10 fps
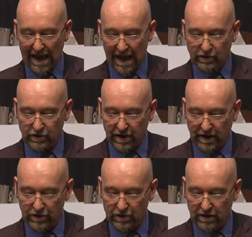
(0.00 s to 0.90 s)

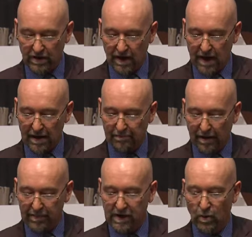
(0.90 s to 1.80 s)
education and
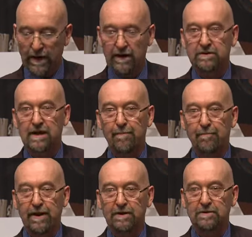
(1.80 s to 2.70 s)
public awareness
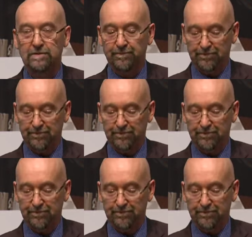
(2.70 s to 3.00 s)
campaigns.